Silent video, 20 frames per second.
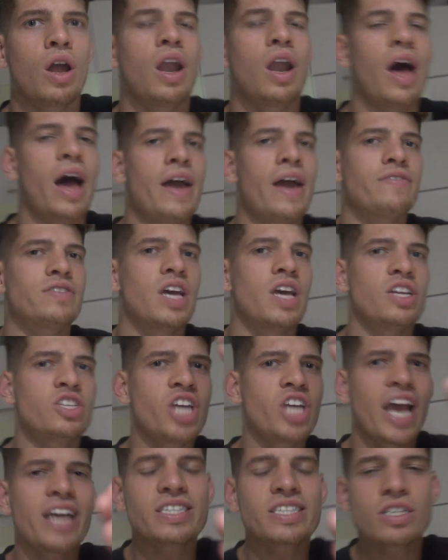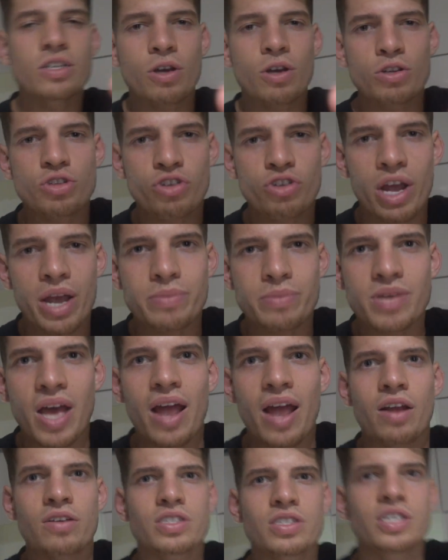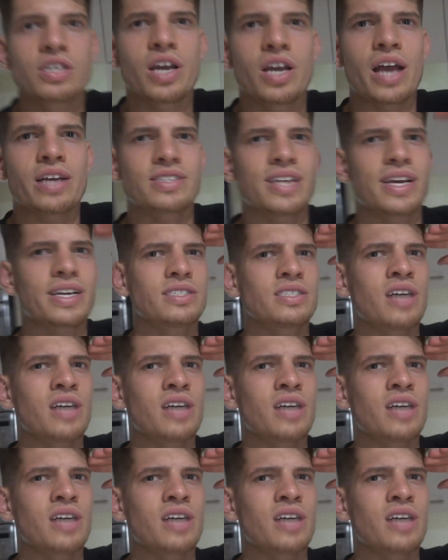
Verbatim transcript: lives, chasing your dreams, and I'll see you guys next